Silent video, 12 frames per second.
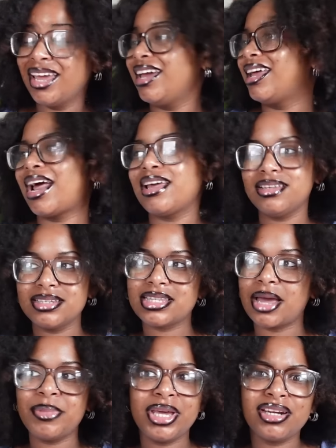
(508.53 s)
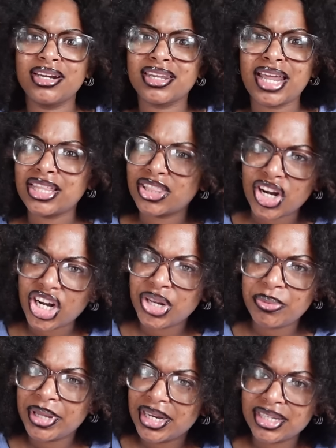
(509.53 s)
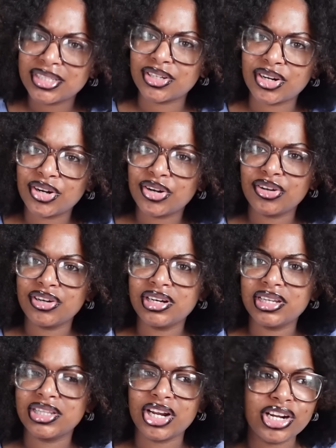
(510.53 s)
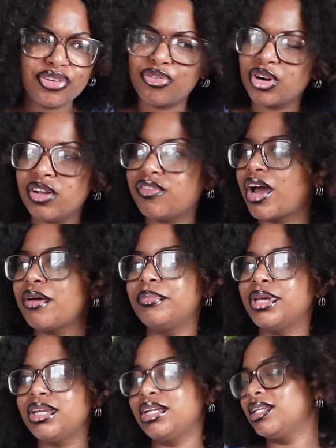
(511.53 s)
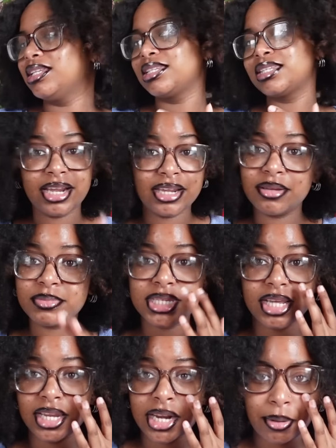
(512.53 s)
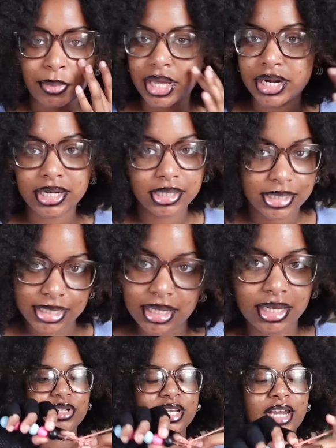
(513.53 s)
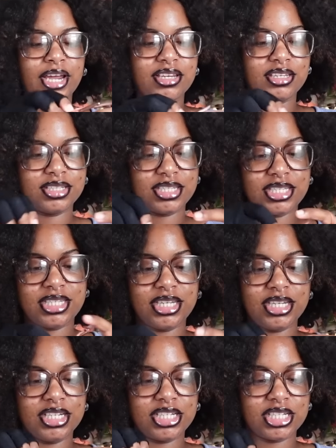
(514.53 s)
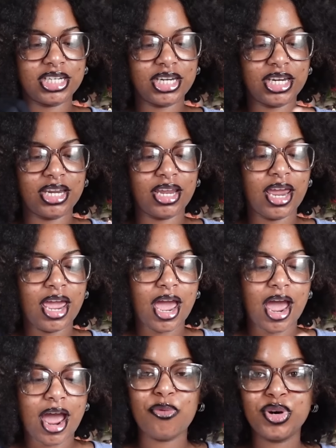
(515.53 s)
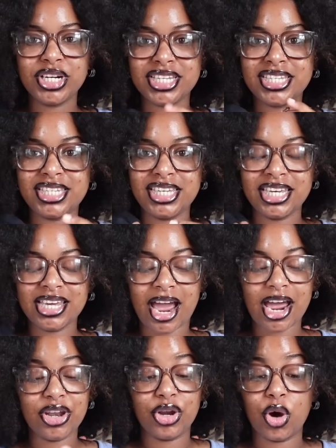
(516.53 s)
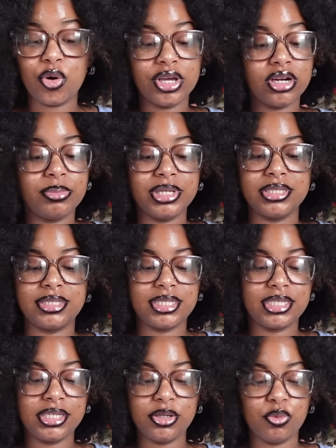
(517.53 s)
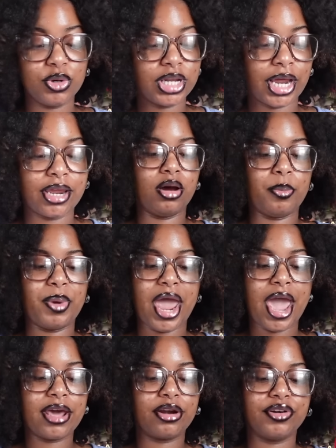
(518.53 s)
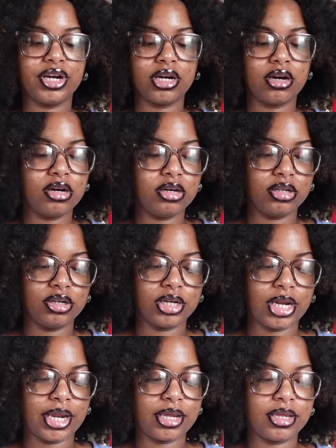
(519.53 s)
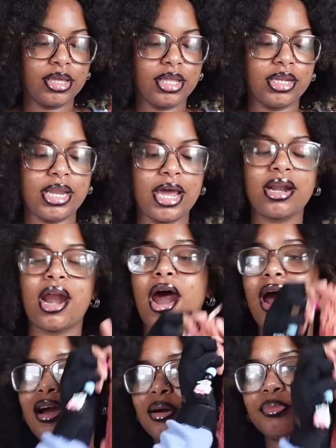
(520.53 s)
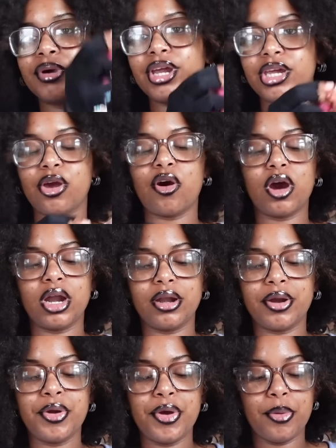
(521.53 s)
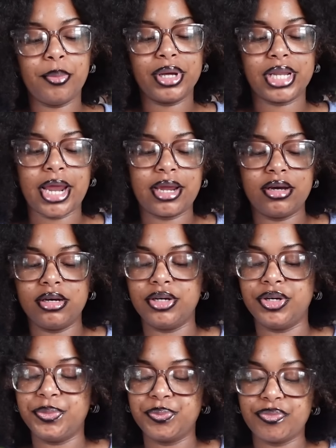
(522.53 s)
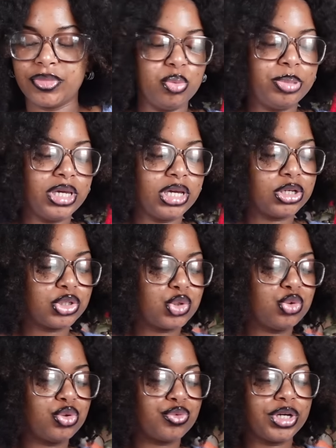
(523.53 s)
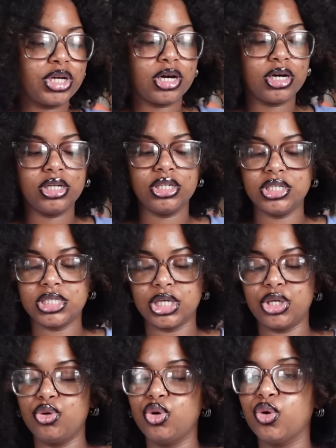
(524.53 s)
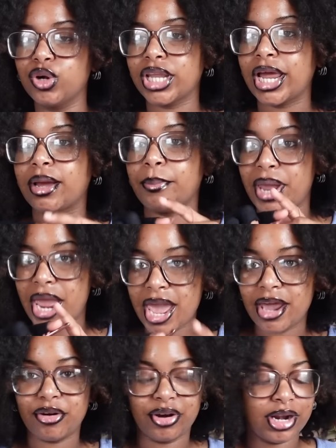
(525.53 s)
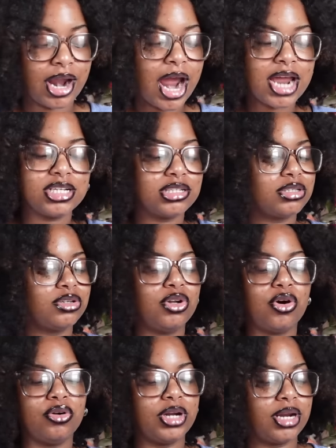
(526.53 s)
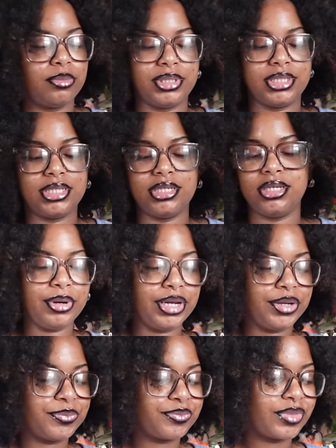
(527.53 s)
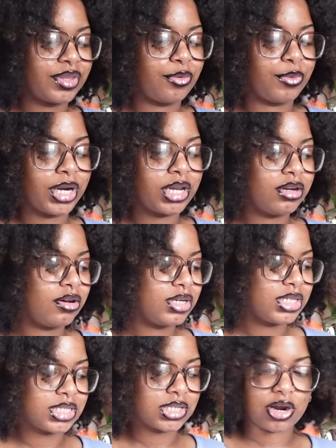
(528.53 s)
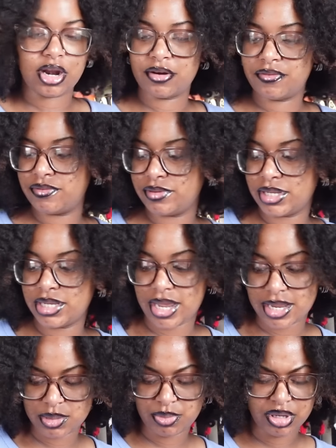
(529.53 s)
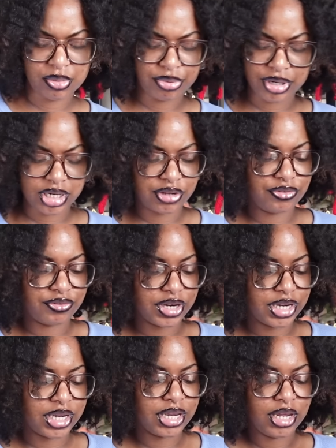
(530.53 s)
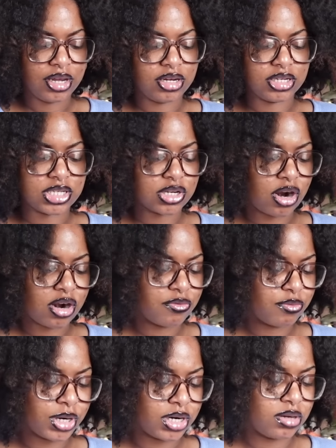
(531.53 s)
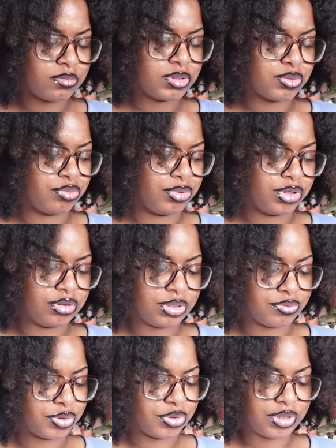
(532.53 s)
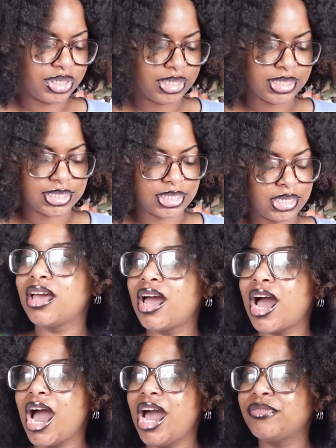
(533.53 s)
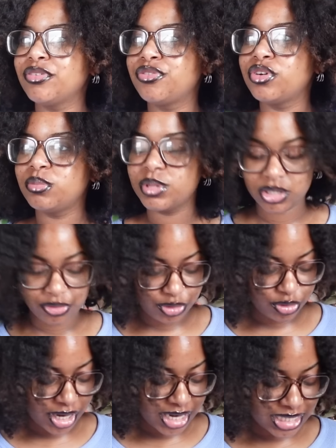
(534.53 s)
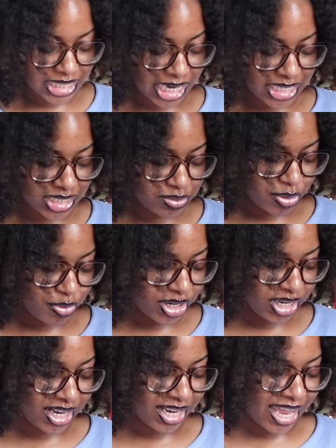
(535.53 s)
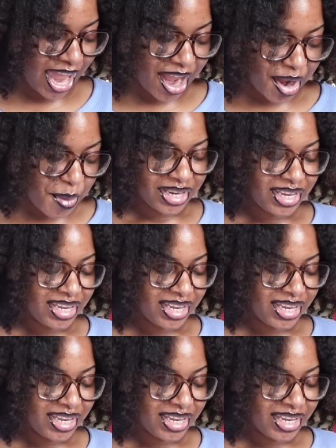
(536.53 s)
And I made it in like 30 minutes, girl. 30-45 minutes. Let him tell it I made it in 10. I really like this stitch, and I want to see it. I know it'll be tea with like a pattern color, like not an ombre yarn, but like you pick 2-3 colors and you doing like a pattern. I just know that'll be tea. But working on this scarf has been pretty fun. A scarf workup's real easy. I haven't filmed in a few days, and I just been wanting to yap.